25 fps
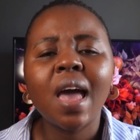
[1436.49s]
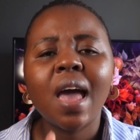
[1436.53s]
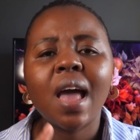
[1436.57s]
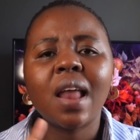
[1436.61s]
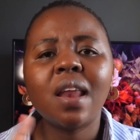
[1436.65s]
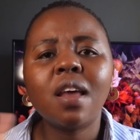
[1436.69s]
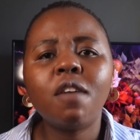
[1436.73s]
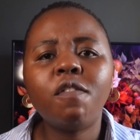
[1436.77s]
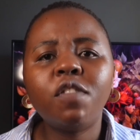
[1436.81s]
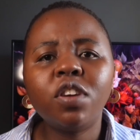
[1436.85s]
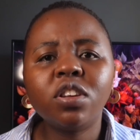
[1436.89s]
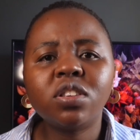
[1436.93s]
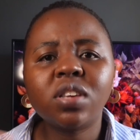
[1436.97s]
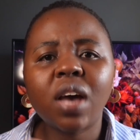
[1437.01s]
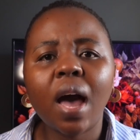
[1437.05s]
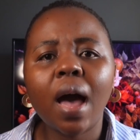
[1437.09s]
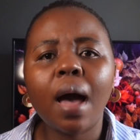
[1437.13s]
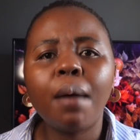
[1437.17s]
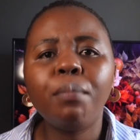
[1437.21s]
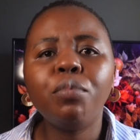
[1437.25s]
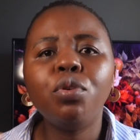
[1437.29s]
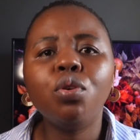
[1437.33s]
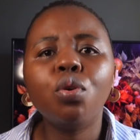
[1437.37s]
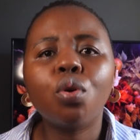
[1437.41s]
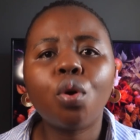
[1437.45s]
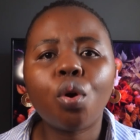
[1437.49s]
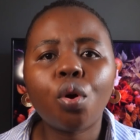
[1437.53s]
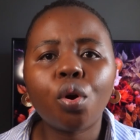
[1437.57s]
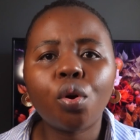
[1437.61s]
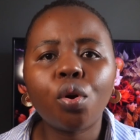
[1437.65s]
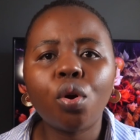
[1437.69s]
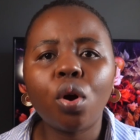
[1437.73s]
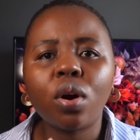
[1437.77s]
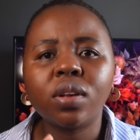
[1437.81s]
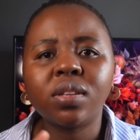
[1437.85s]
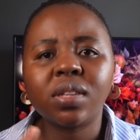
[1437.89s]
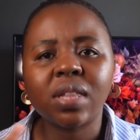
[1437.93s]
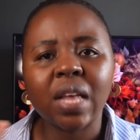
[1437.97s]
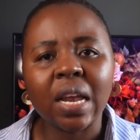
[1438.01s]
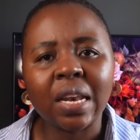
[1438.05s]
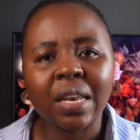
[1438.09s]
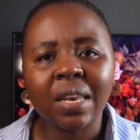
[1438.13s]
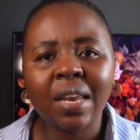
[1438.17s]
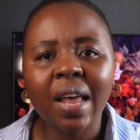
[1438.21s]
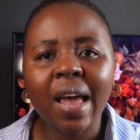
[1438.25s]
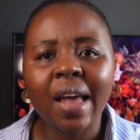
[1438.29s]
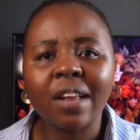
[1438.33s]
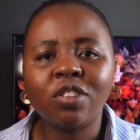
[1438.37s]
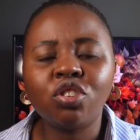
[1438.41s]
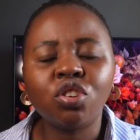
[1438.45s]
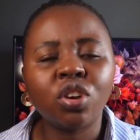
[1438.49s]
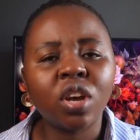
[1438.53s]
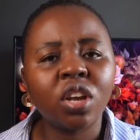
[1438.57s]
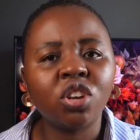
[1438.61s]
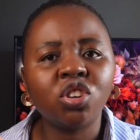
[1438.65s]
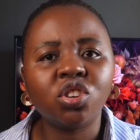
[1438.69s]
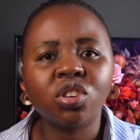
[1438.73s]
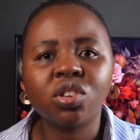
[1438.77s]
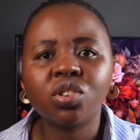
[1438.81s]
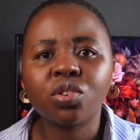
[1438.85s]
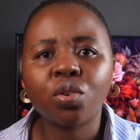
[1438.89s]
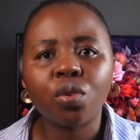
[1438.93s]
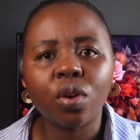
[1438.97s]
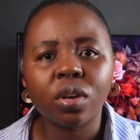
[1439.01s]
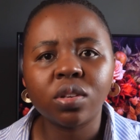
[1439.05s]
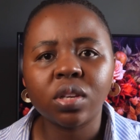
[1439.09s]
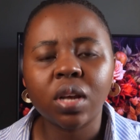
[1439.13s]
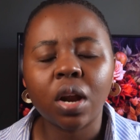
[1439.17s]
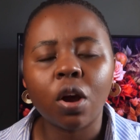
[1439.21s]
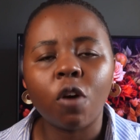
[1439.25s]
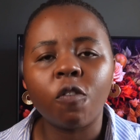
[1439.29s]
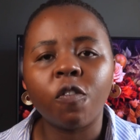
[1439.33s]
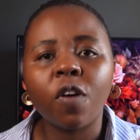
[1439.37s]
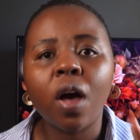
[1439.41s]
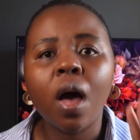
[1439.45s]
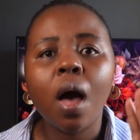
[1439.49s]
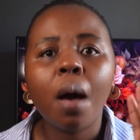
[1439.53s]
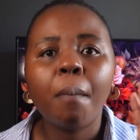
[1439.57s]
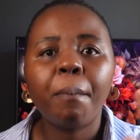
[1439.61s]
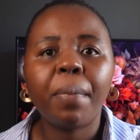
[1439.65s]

And every time you cross that debt, you can just cross it off.